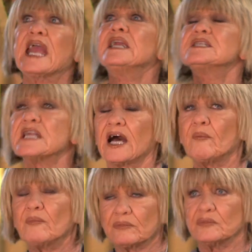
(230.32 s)
ended
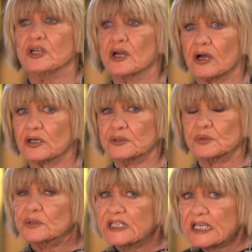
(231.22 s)
up,
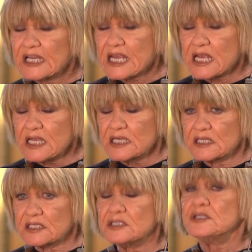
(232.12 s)
really
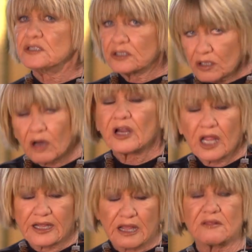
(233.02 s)
not
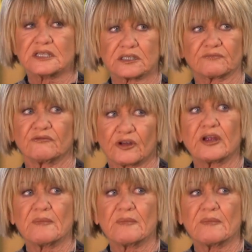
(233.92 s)
liking this very much.